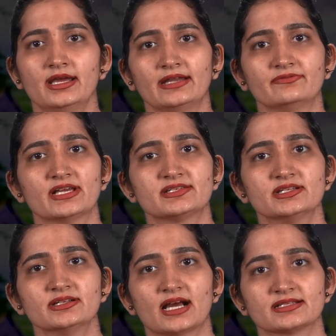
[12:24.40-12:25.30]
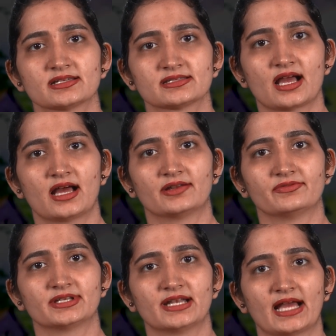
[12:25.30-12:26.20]
In western Rajasthan,
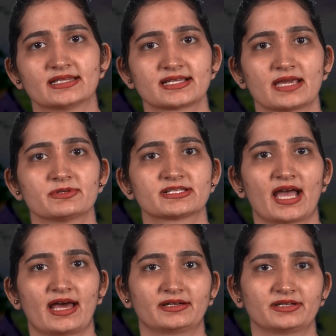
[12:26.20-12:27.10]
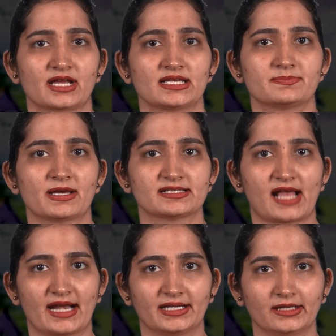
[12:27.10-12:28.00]
where the landscape is characterized by
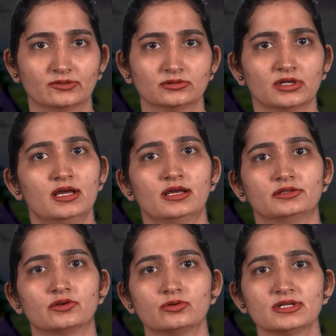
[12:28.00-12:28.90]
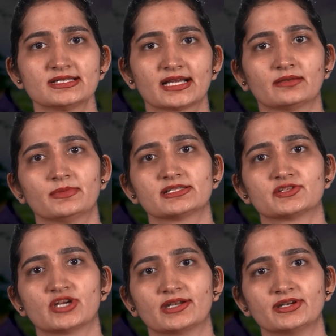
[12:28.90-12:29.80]
sand dune, the rural settlements
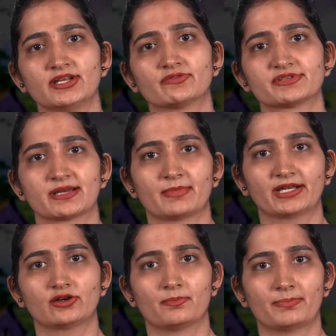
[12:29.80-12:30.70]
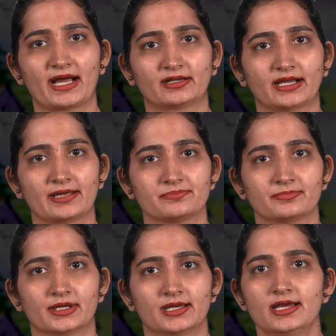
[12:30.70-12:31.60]
are generally of semi-compact type.
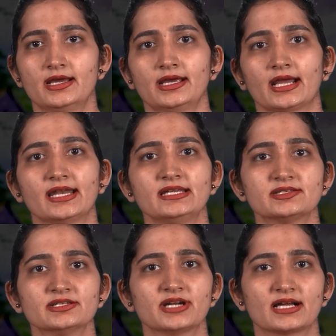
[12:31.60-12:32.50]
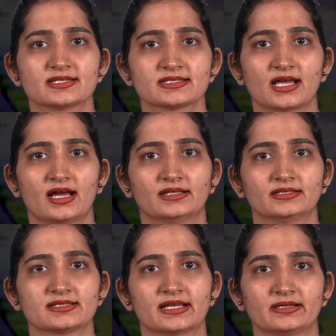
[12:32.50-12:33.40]
In eastern Rajasthan,
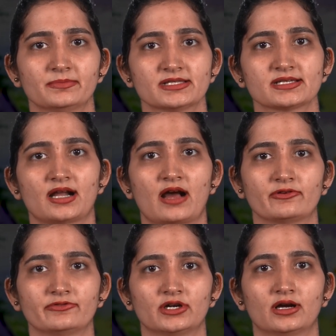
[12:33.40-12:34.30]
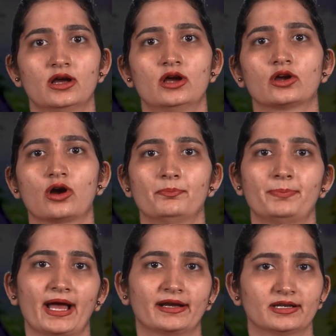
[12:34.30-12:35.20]
the settlements are, however,
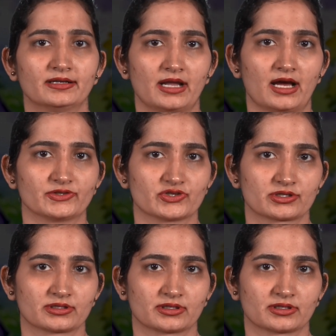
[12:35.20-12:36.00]
compact and large.